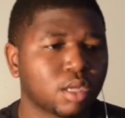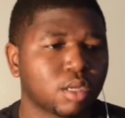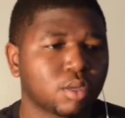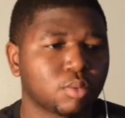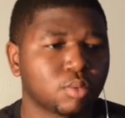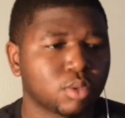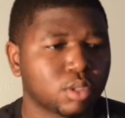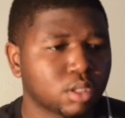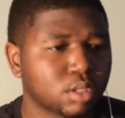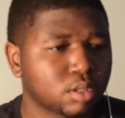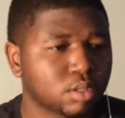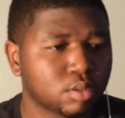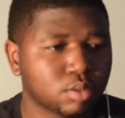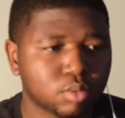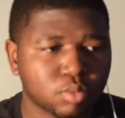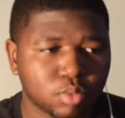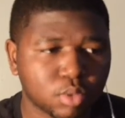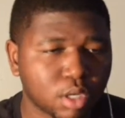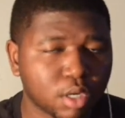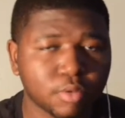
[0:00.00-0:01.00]
with
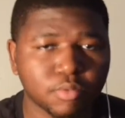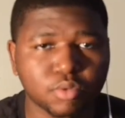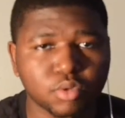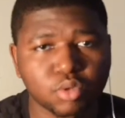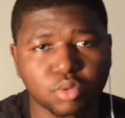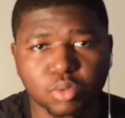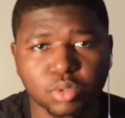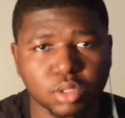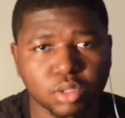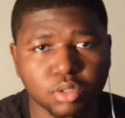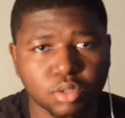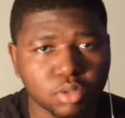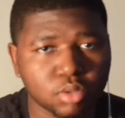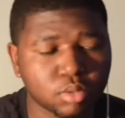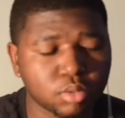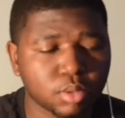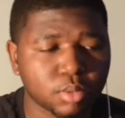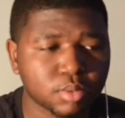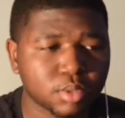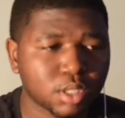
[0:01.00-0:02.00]
whatever you want to do, you
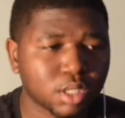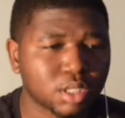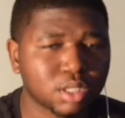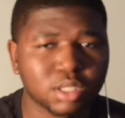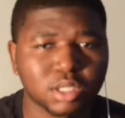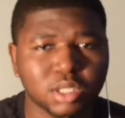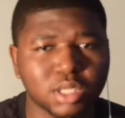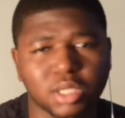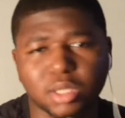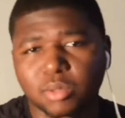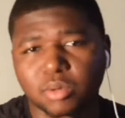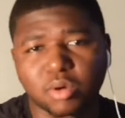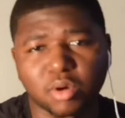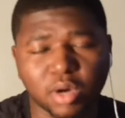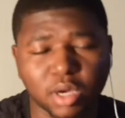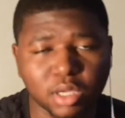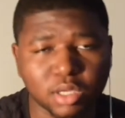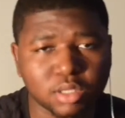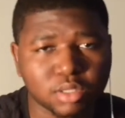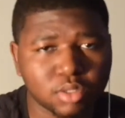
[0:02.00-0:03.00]
know what I'm saying? Just keep
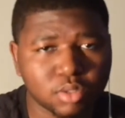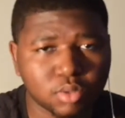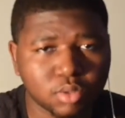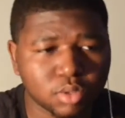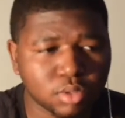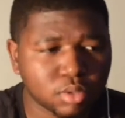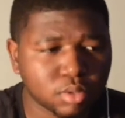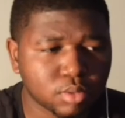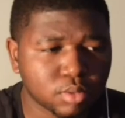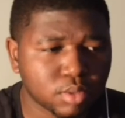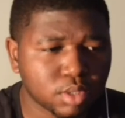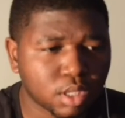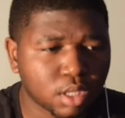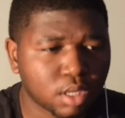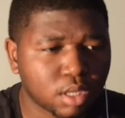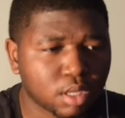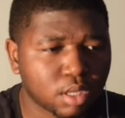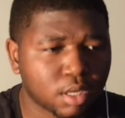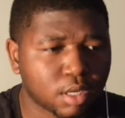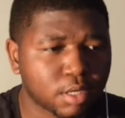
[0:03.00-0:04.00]
grinding to it, you know what
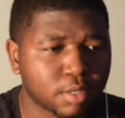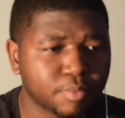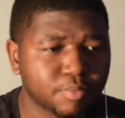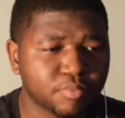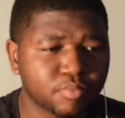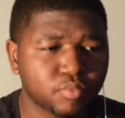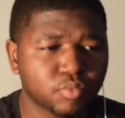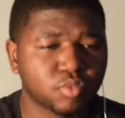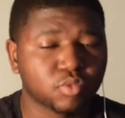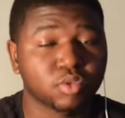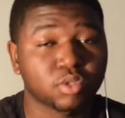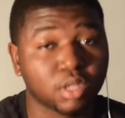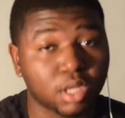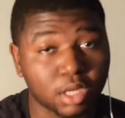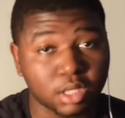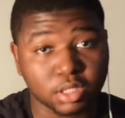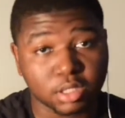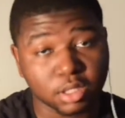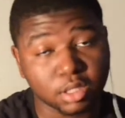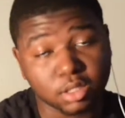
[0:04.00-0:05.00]
I'm saying?
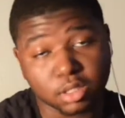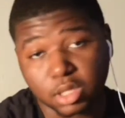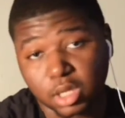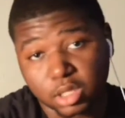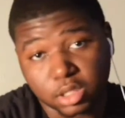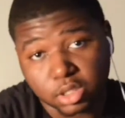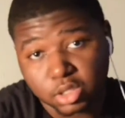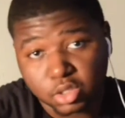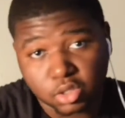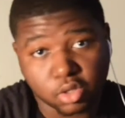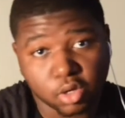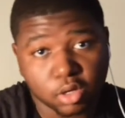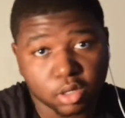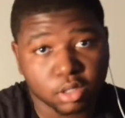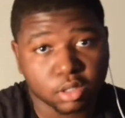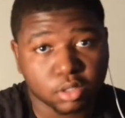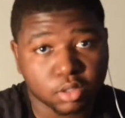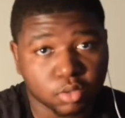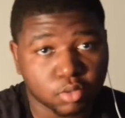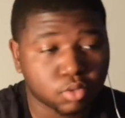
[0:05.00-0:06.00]
Like this, I just
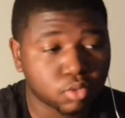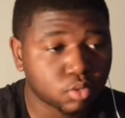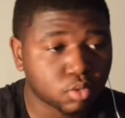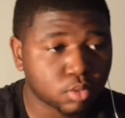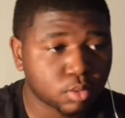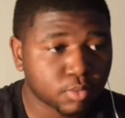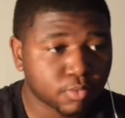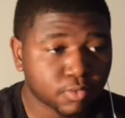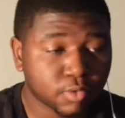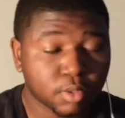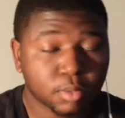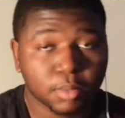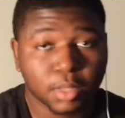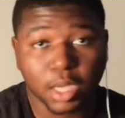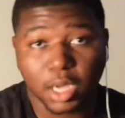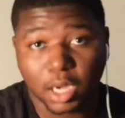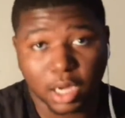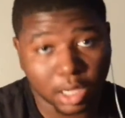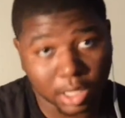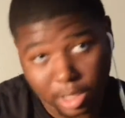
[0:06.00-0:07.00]
started YouTube, you feel me?
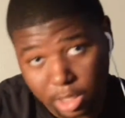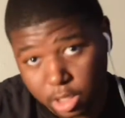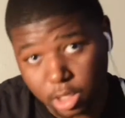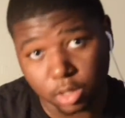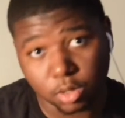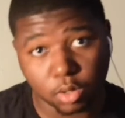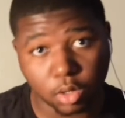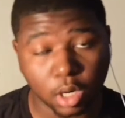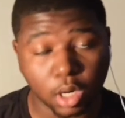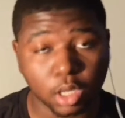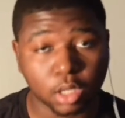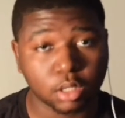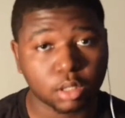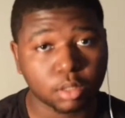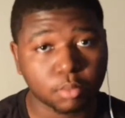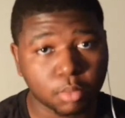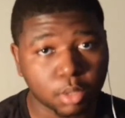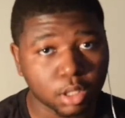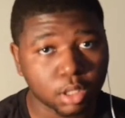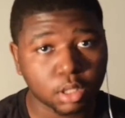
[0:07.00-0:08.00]
I gotta keep
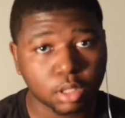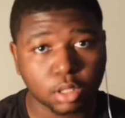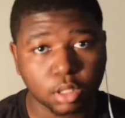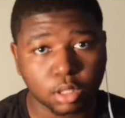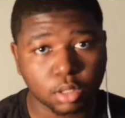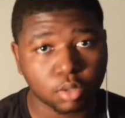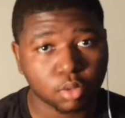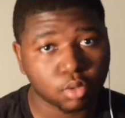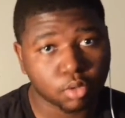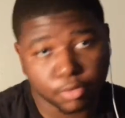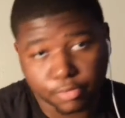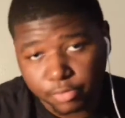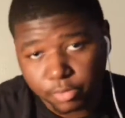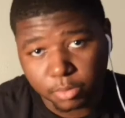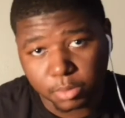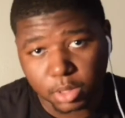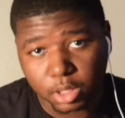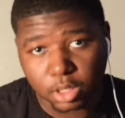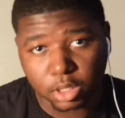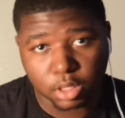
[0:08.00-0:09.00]
grinding, bro, in order for
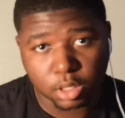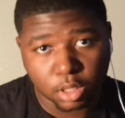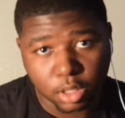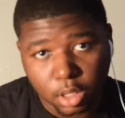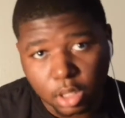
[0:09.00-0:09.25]
me to